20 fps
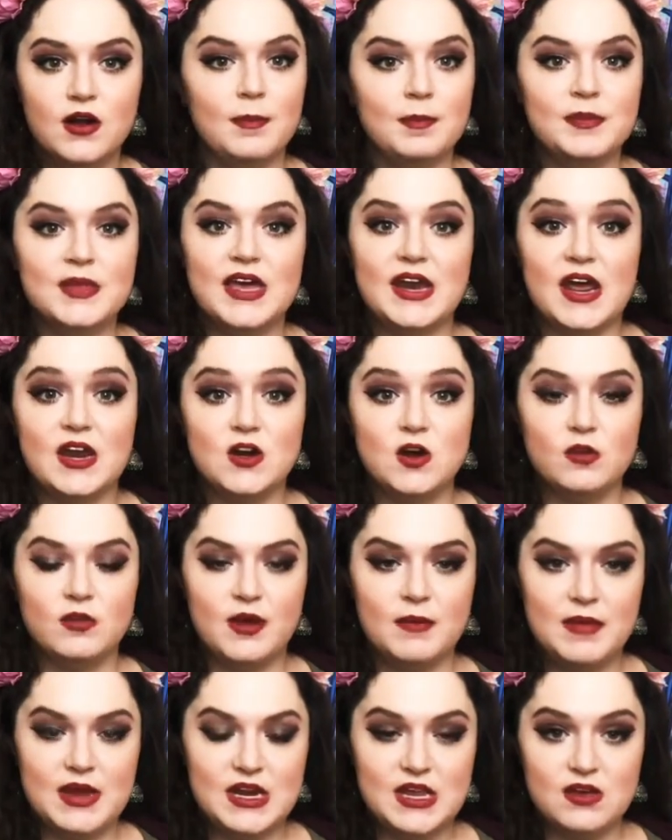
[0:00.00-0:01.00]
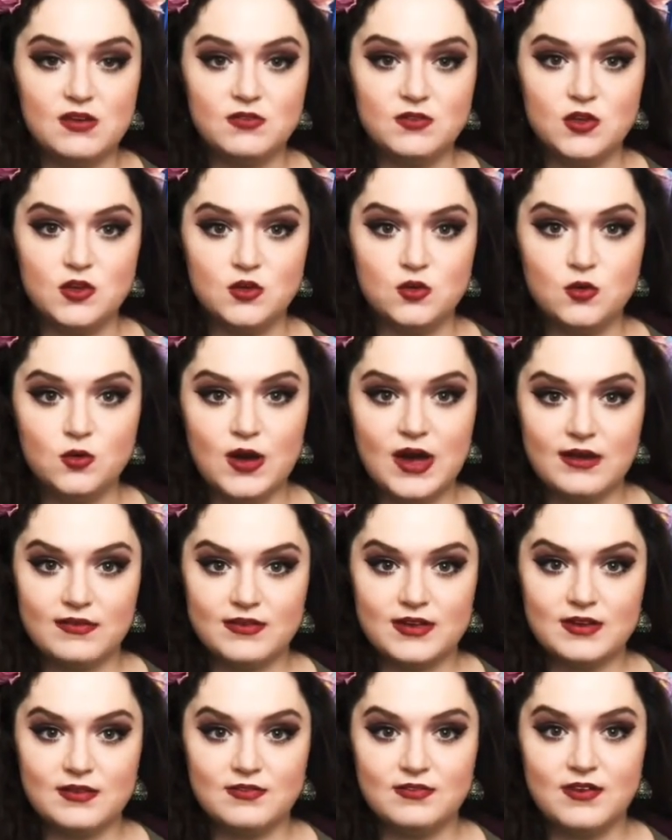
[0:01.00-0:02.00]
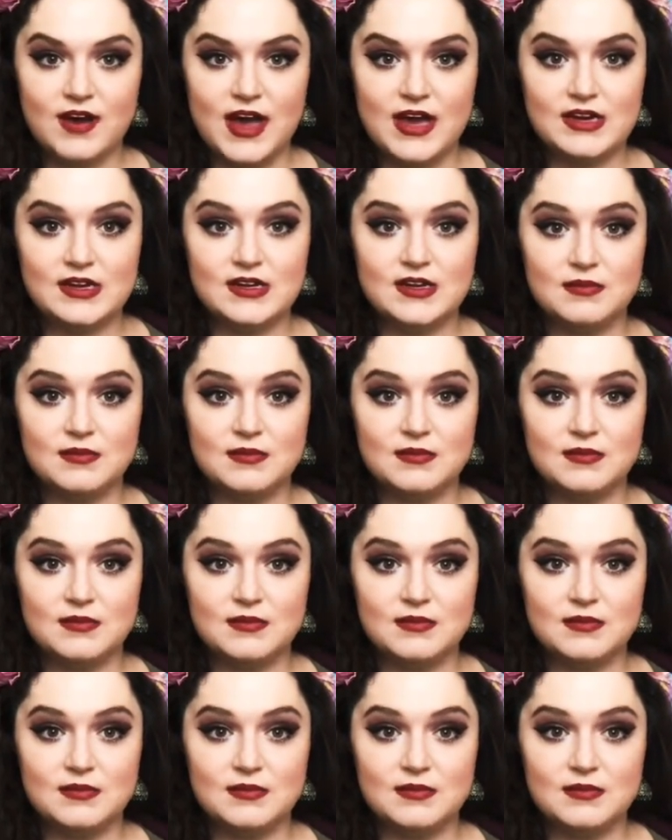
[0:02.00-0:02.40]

and I know that many of you have confided